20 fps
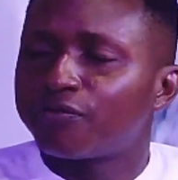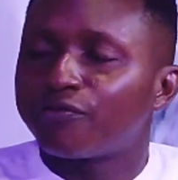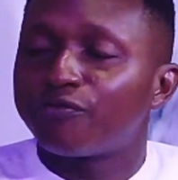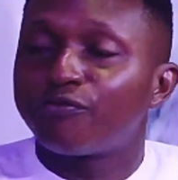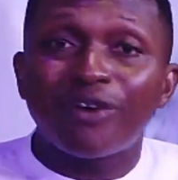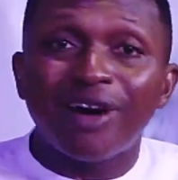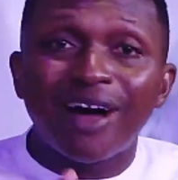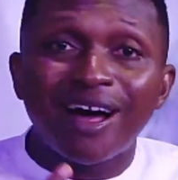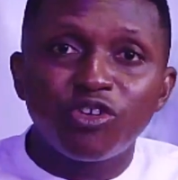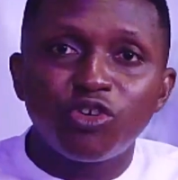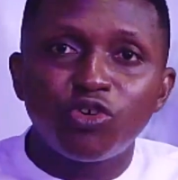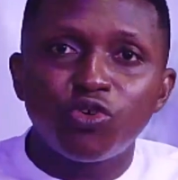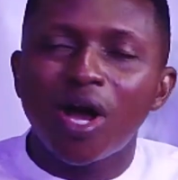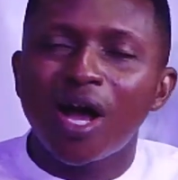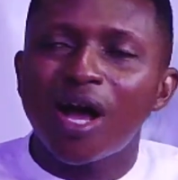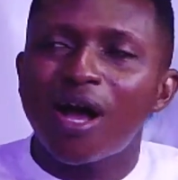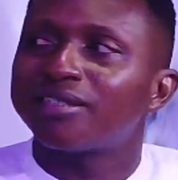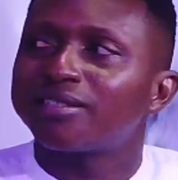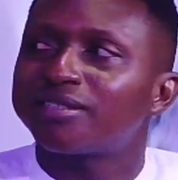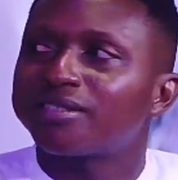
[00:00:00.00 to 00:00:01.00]
value
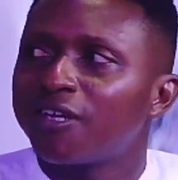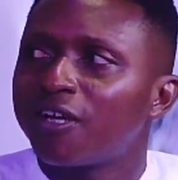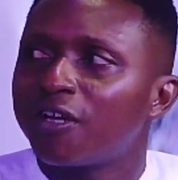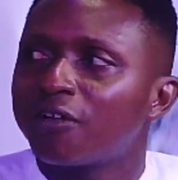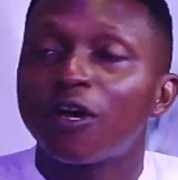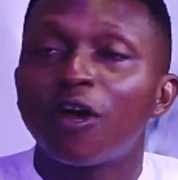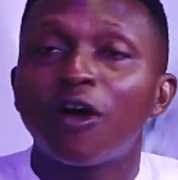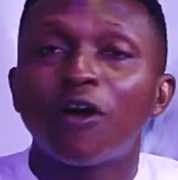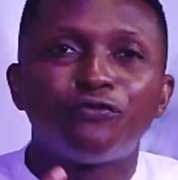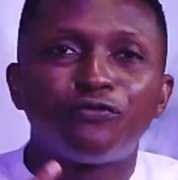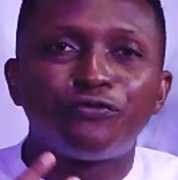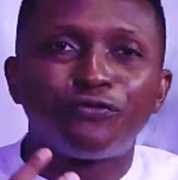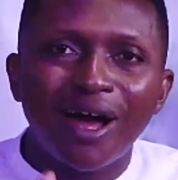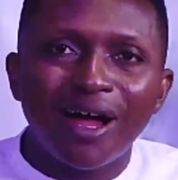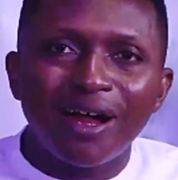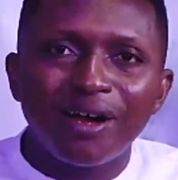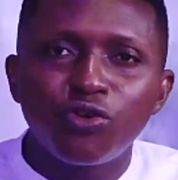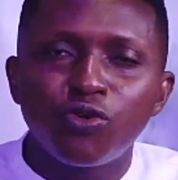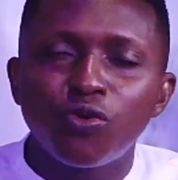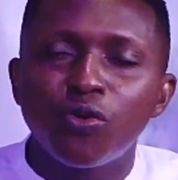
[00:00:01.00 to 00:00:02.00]

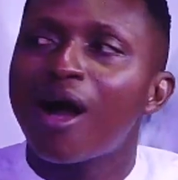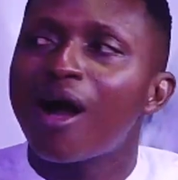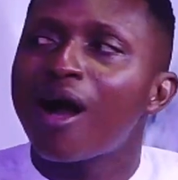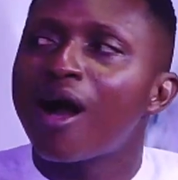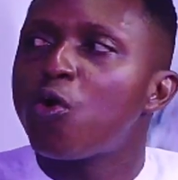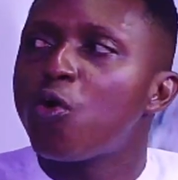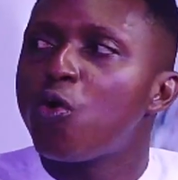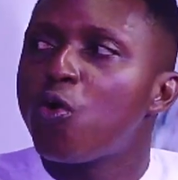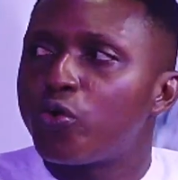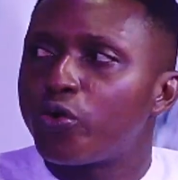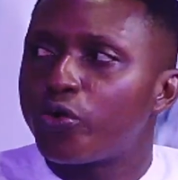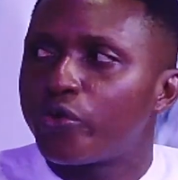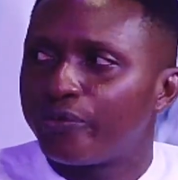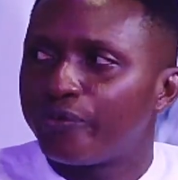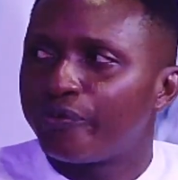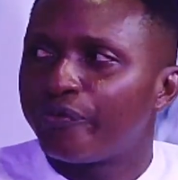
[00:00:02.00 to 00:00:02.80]
our own.